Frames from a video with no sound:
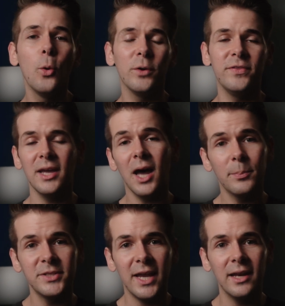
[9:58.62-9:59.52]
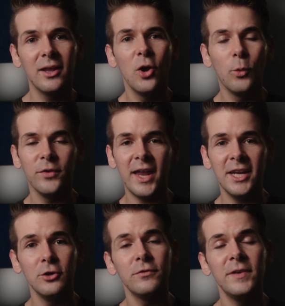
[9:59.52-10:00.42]
with the update, with
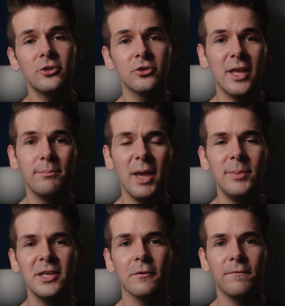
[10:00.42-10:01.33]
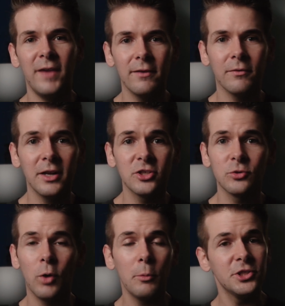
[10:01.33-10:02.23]
any new features that may be your
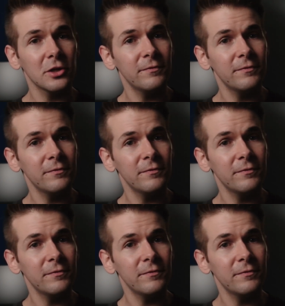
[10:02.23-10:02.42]
favorites. What was your